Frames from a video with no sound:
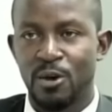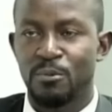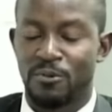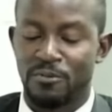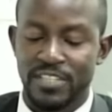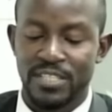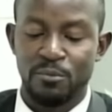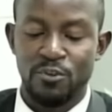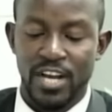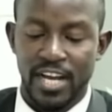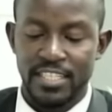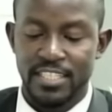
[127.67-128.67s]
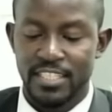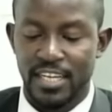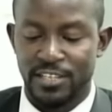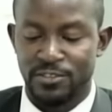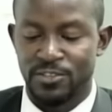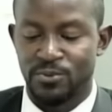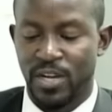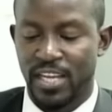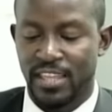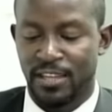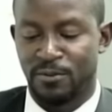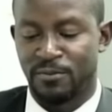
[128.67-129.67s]
Professor Bukachi enjoys
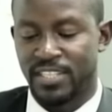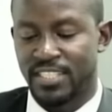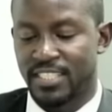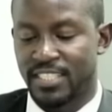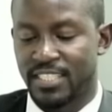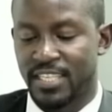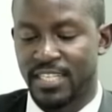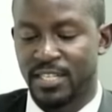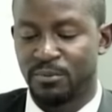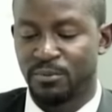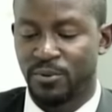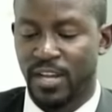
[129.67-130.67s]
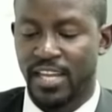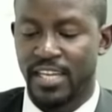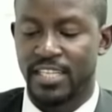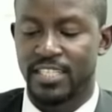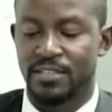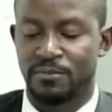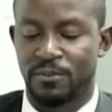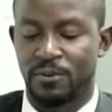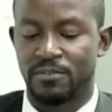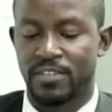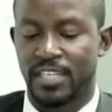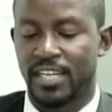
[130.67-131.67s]
working in the university setup, where he is
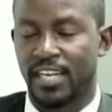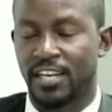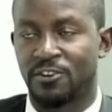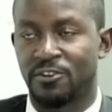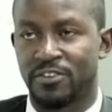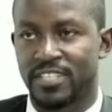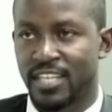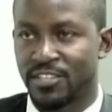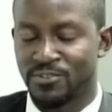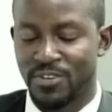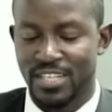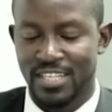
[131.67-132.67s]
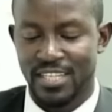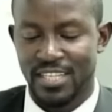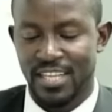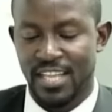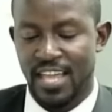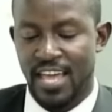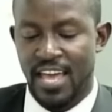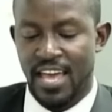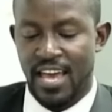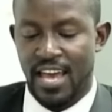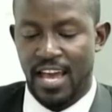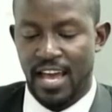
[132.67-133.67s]
involved in clinical research work
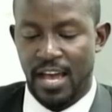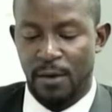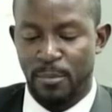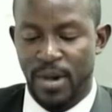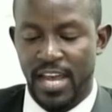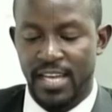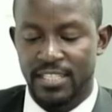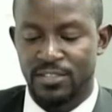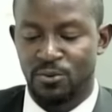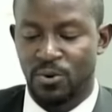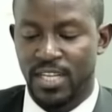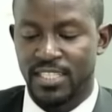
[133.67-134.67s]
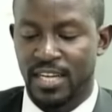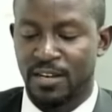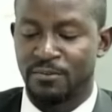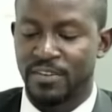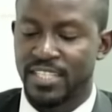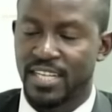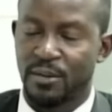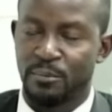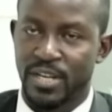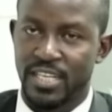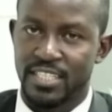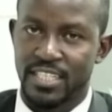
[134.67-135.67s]
bias towards cardiovascular
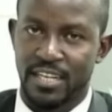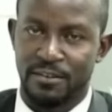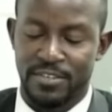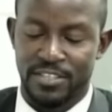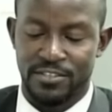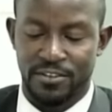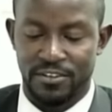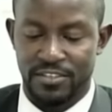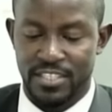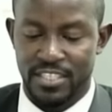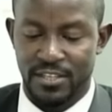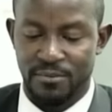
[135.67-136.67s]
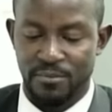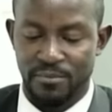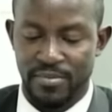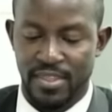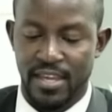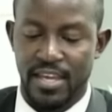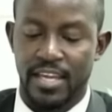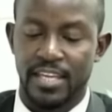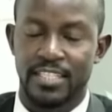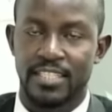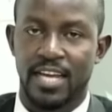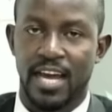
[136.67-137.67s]
medicine and physiology.
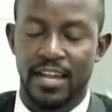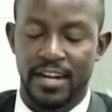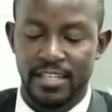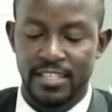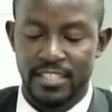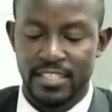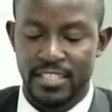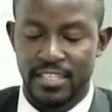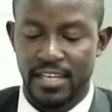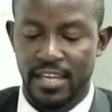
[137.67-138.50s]
His current